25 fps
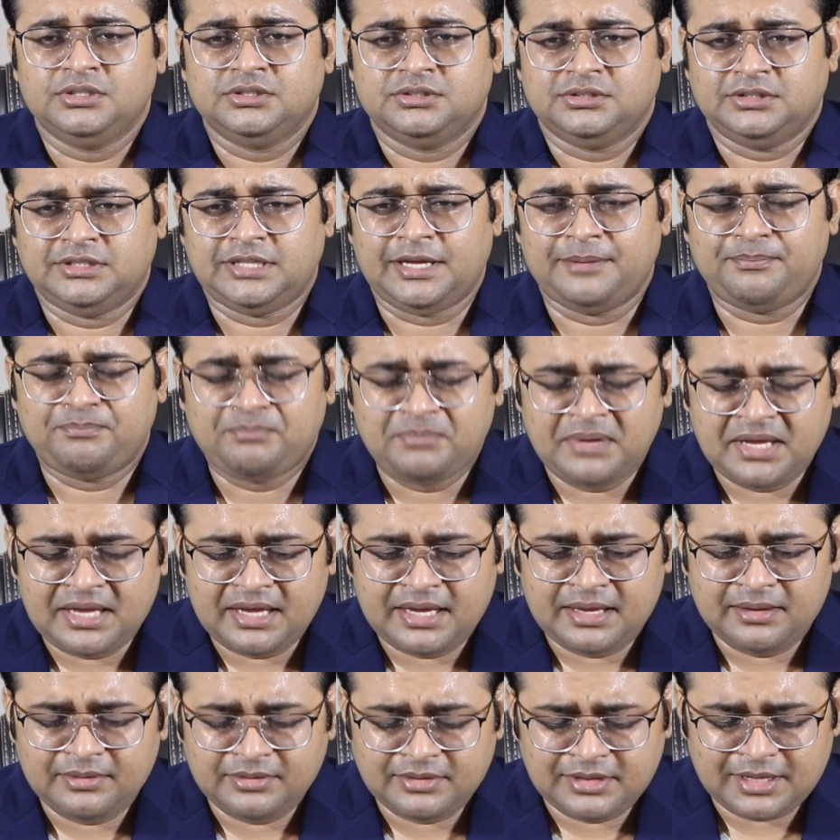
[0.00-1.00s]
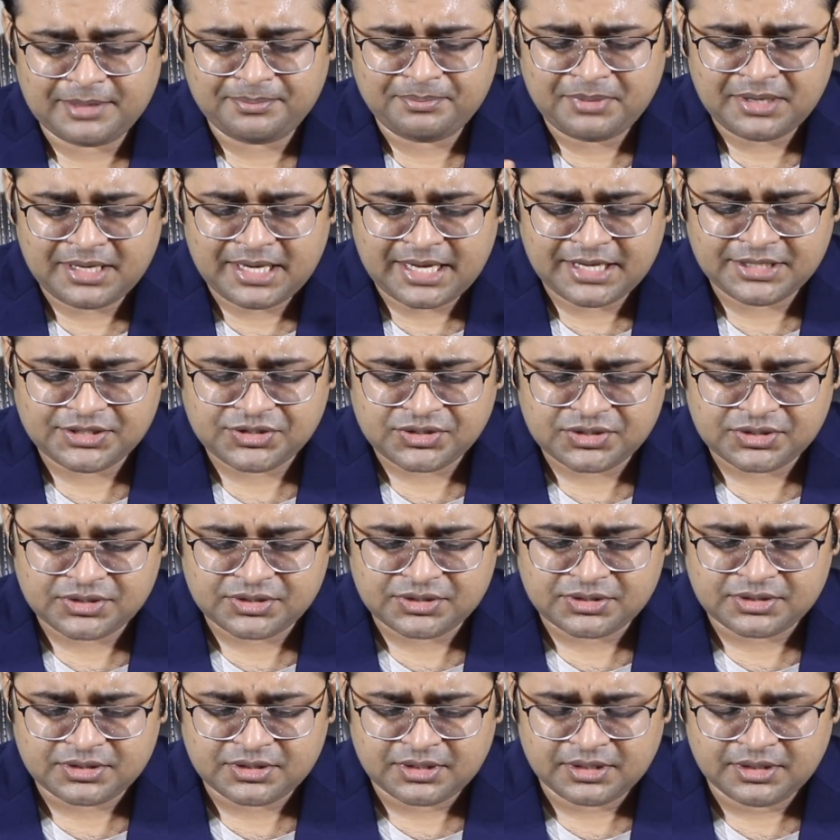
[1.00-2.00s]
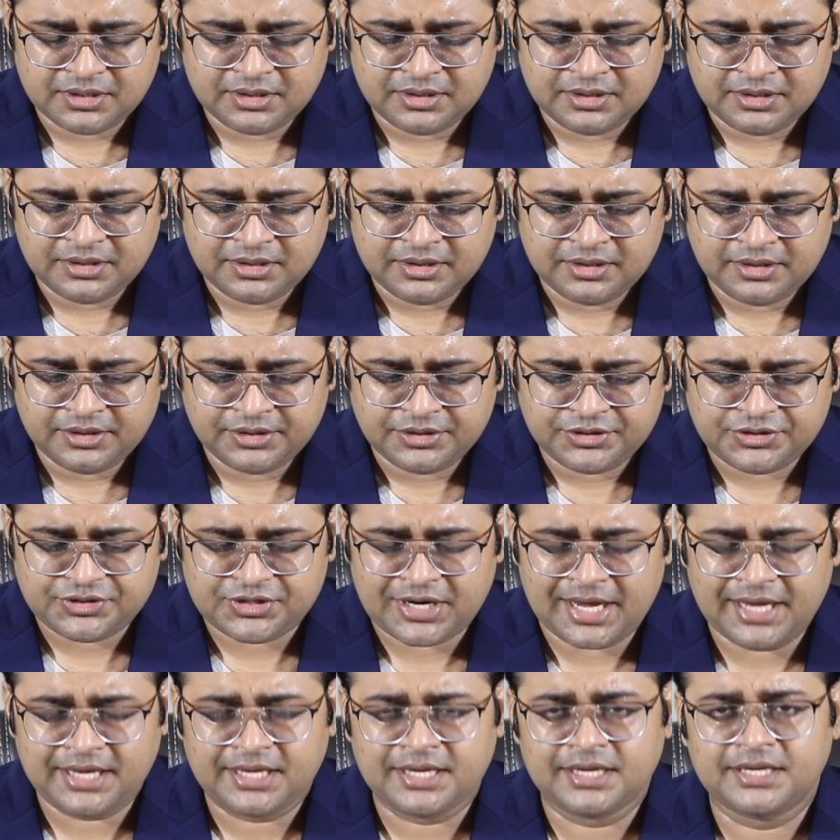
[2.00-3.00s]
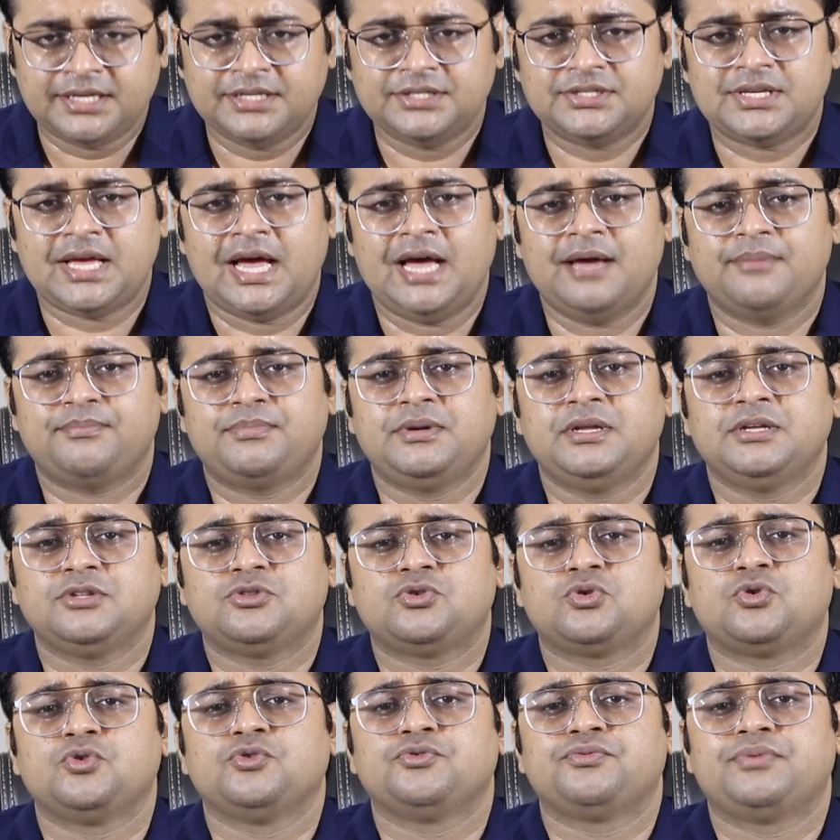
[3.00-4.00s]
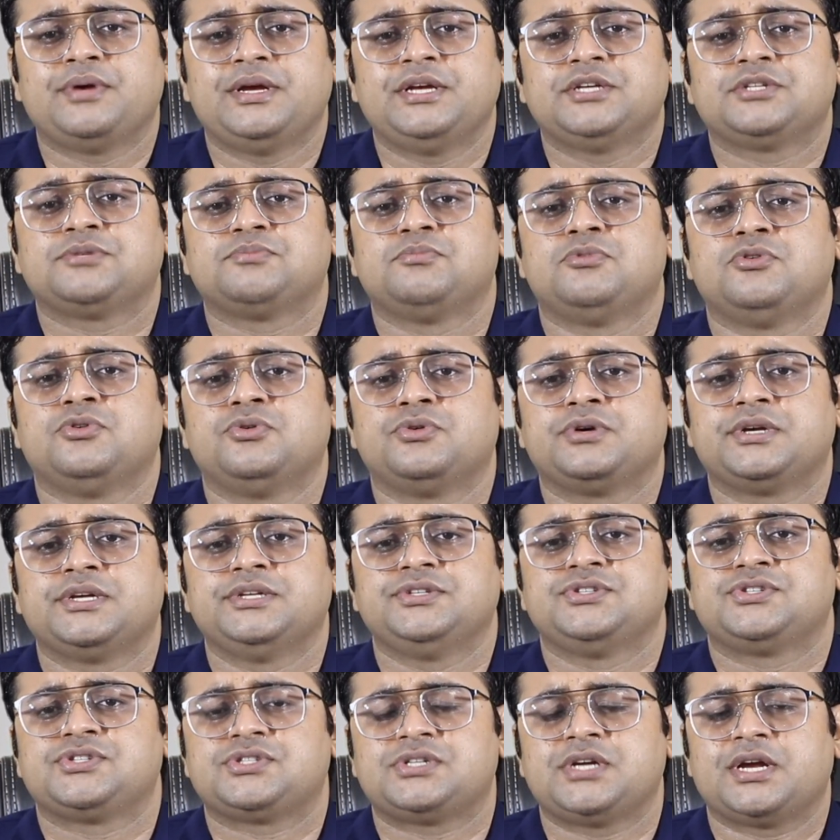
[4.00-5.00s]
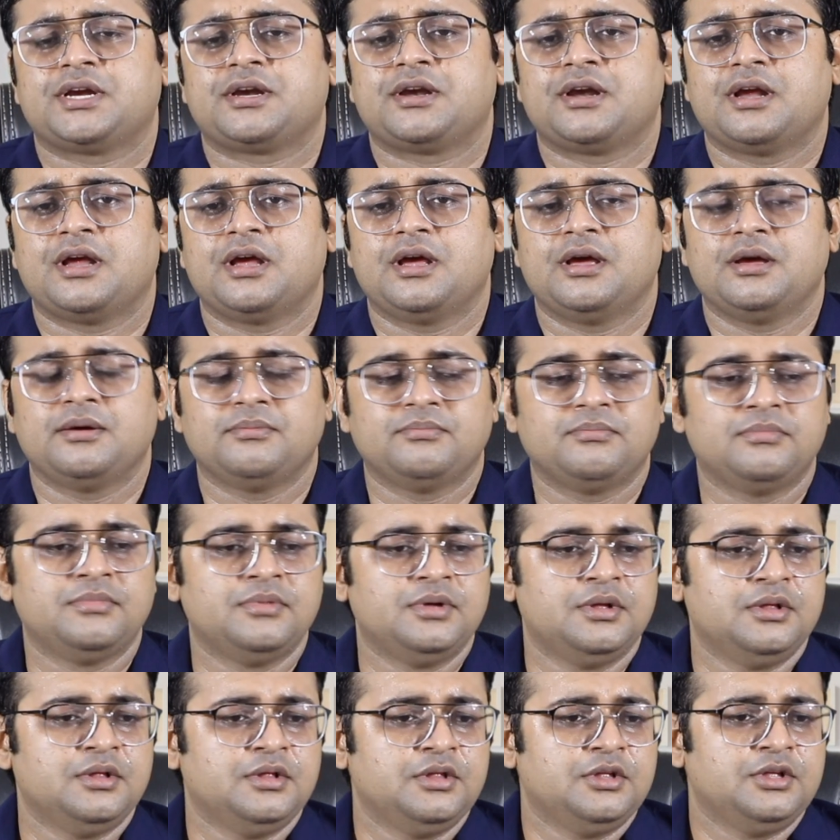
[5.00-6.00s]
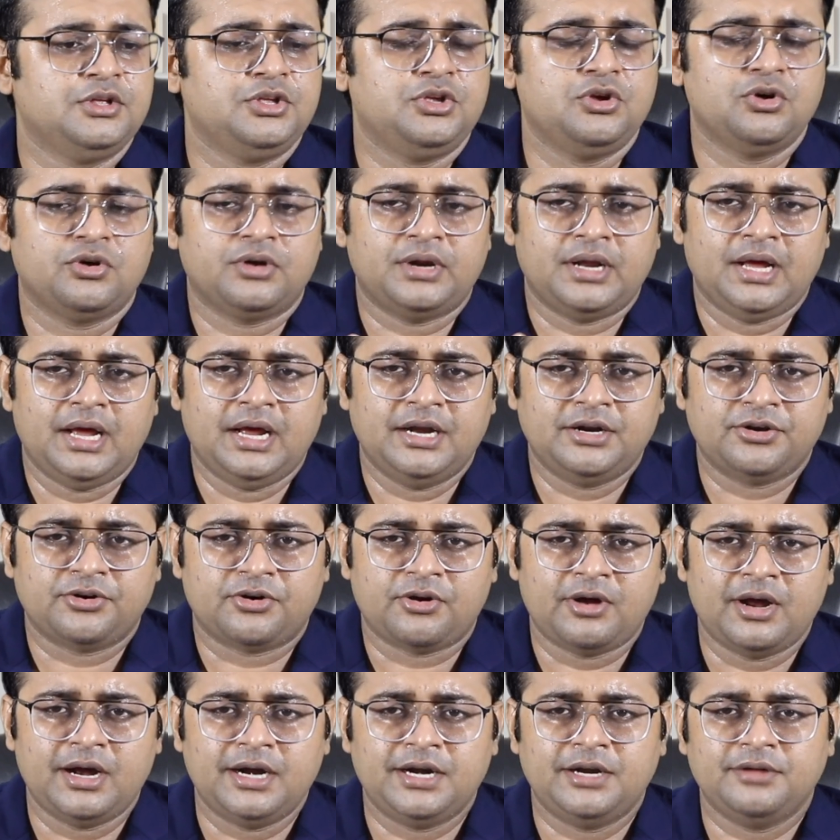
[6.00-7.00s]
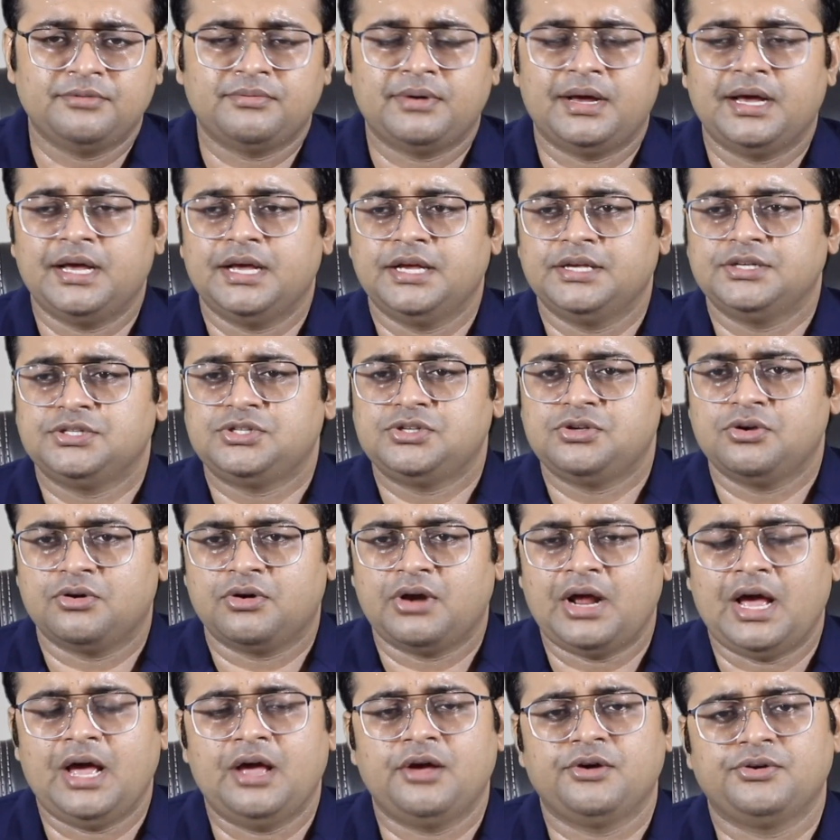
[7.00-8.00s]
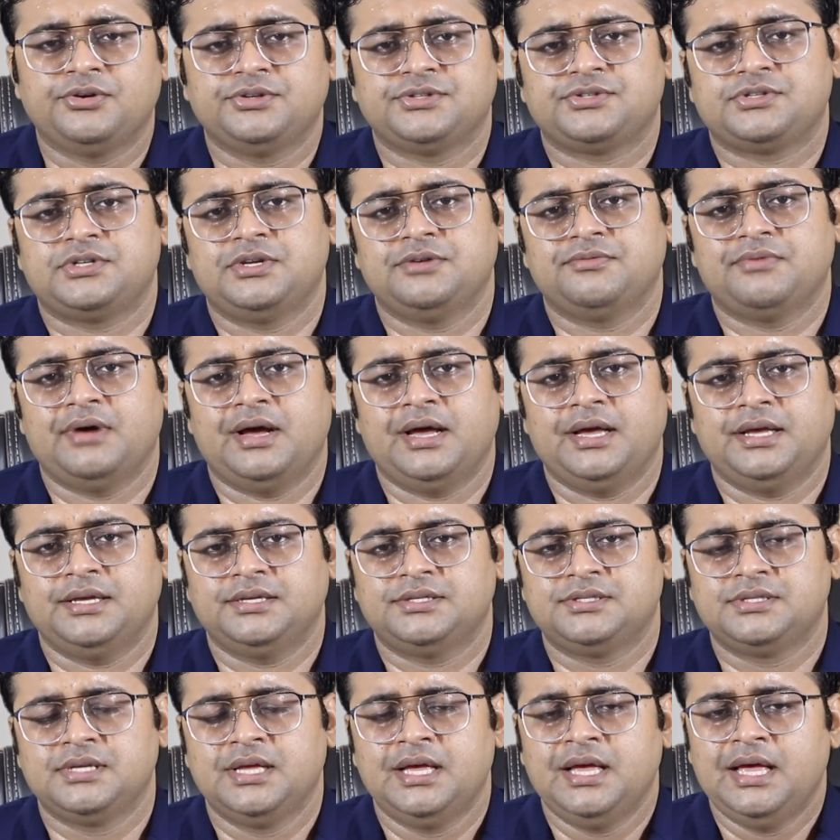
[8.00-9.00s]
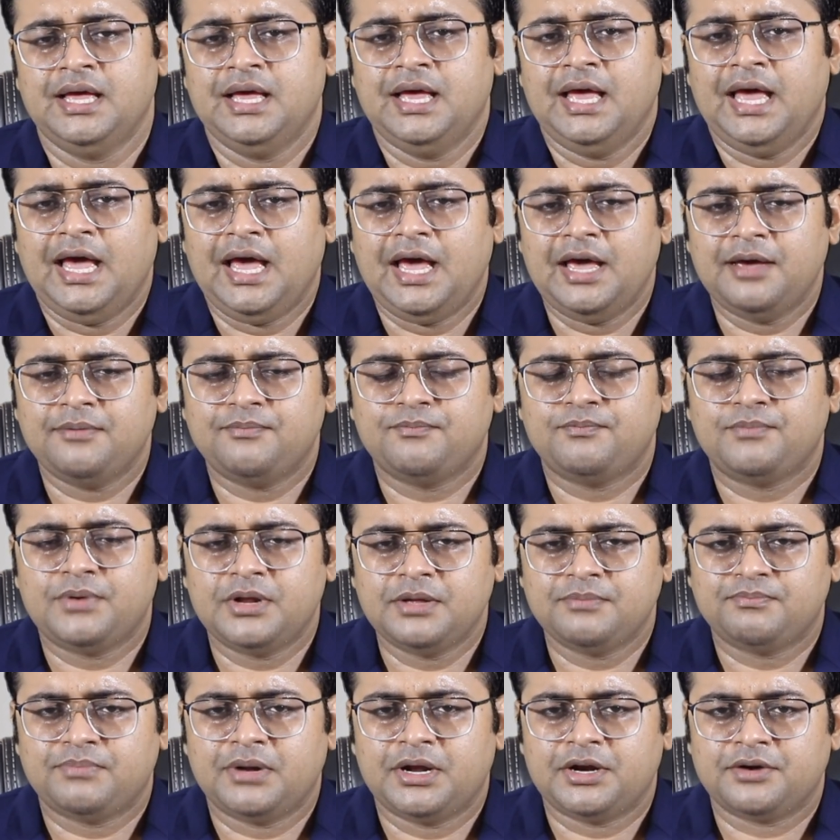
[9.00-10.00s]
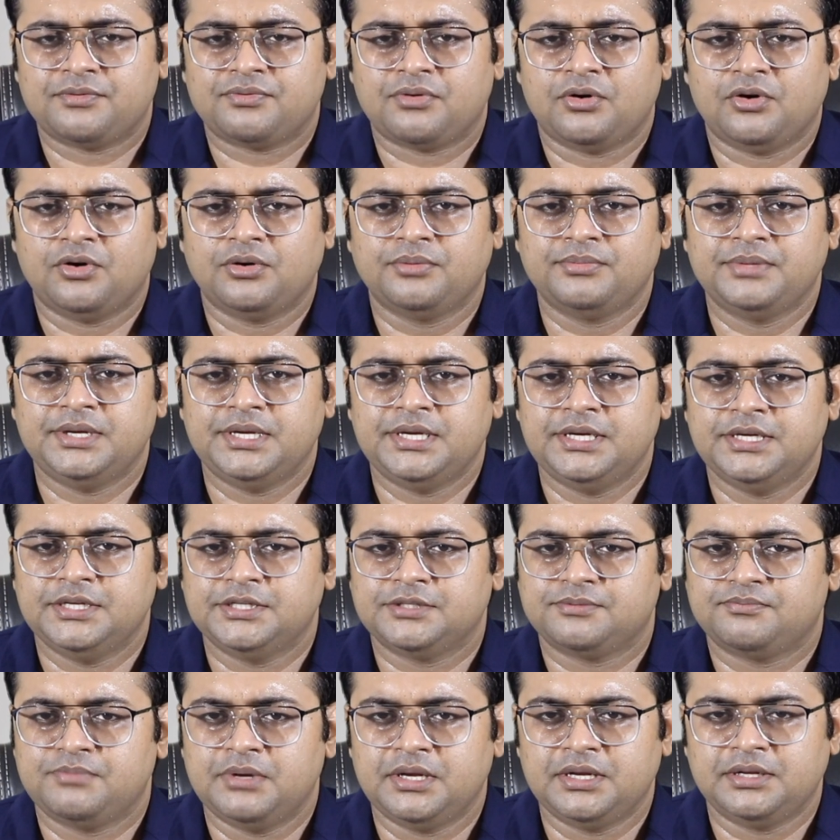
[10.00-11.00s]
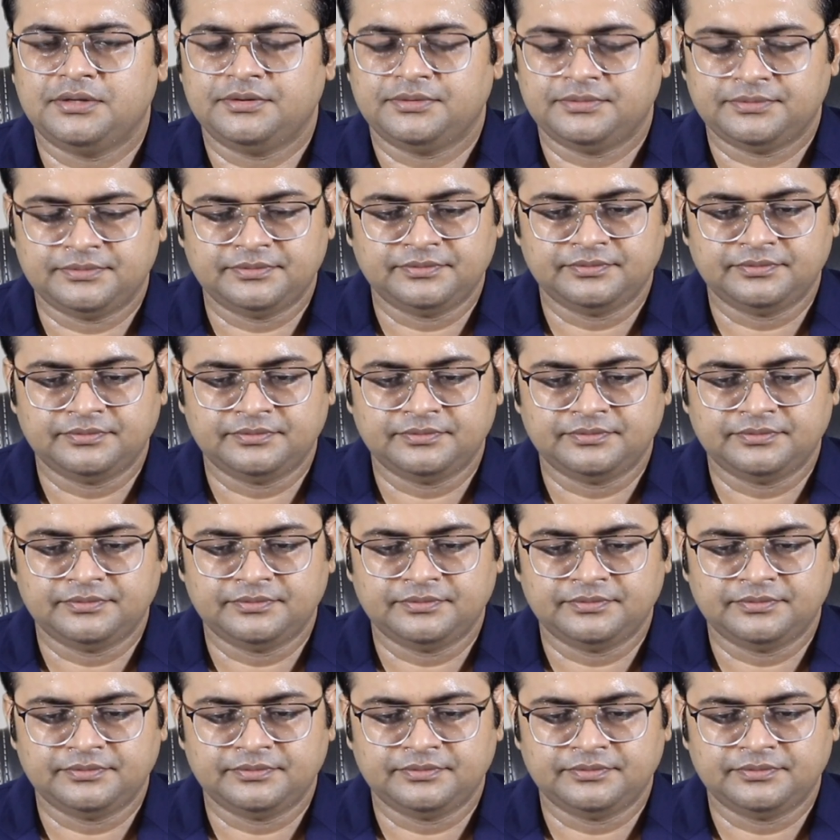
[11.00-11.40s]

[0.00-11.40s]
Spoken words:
The biggest tracking is happening through Facebook, Instagram, your Android device, your iOS device. Every platform is being,